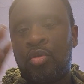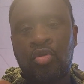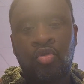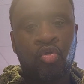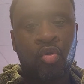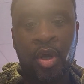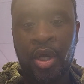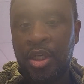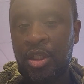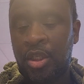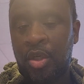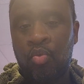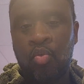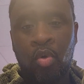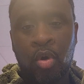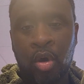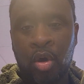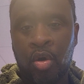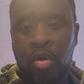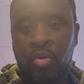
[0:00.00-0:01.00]
crazy
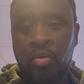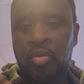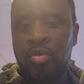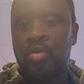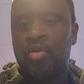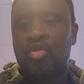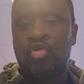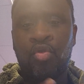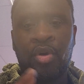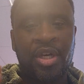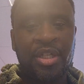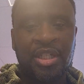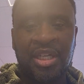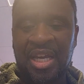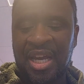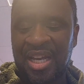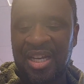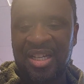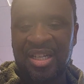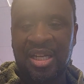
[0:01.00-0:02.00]
world,
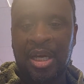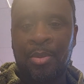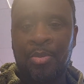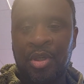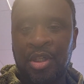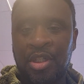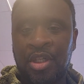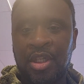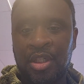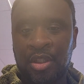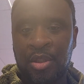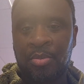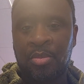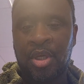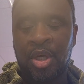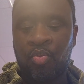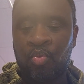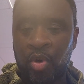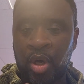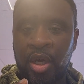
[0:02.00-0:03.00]
crazy economic system
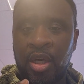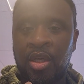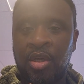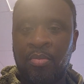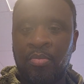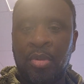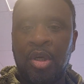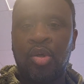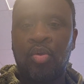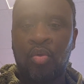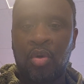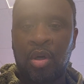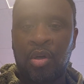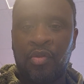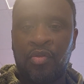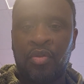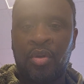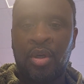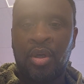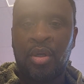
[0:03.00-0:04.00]
that we're in the middle
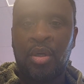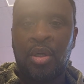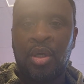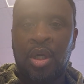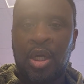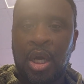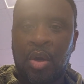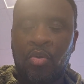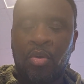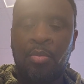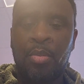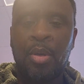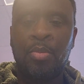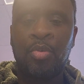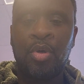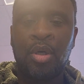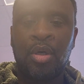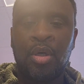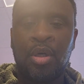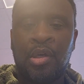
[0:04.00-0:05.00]
of. And
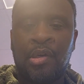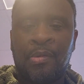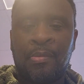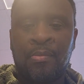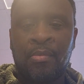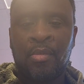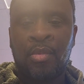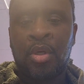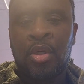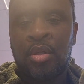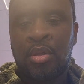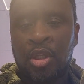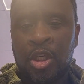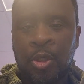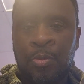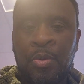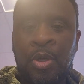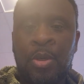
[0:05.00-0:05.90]
remember, there's